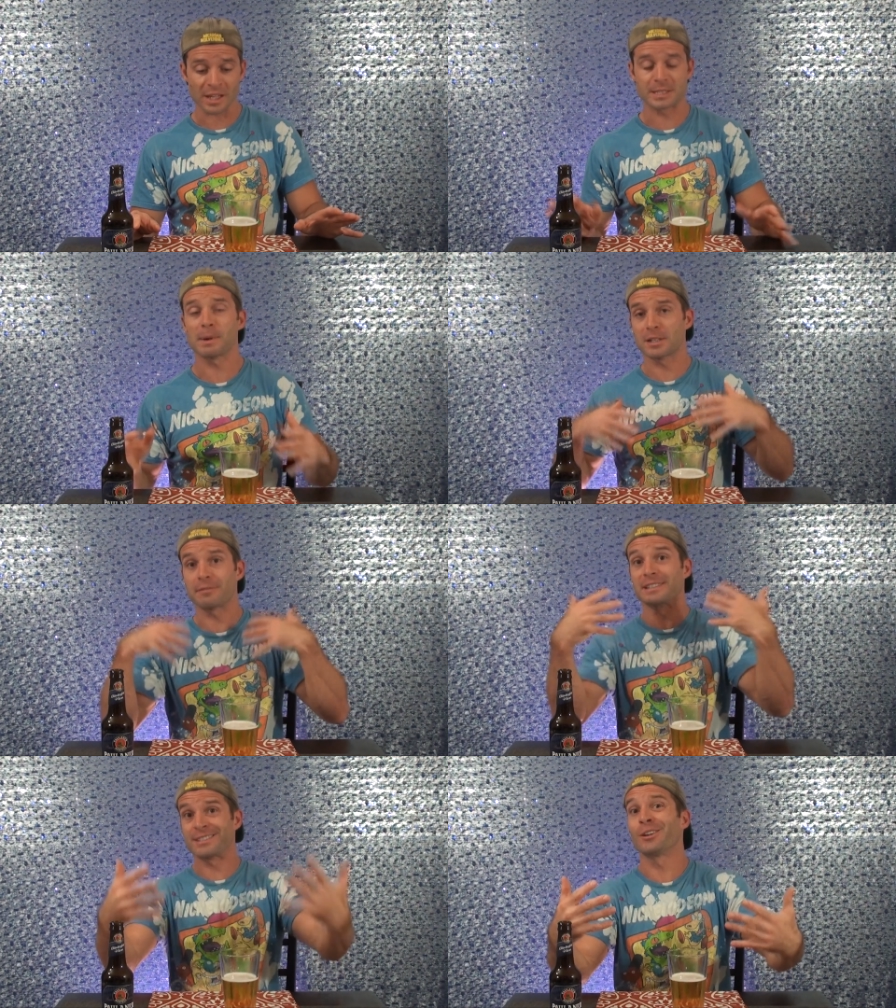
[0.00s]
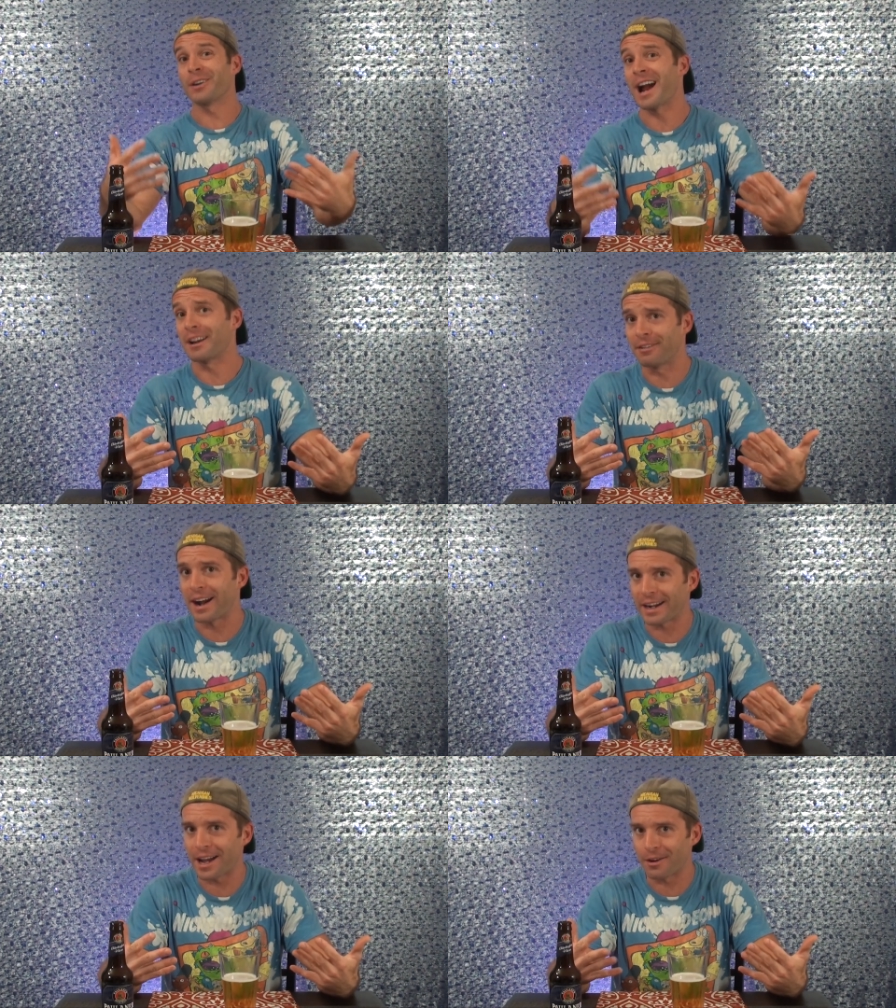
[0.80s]
especially if it's still kind of
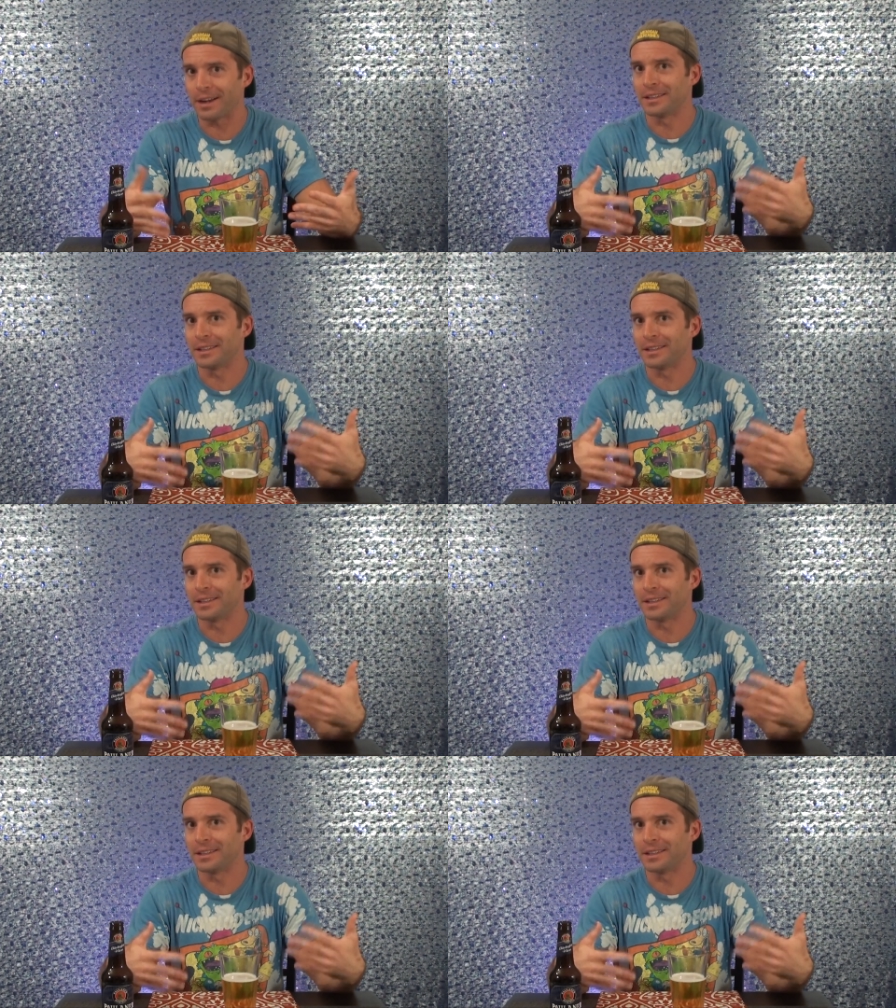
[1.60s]
hot out.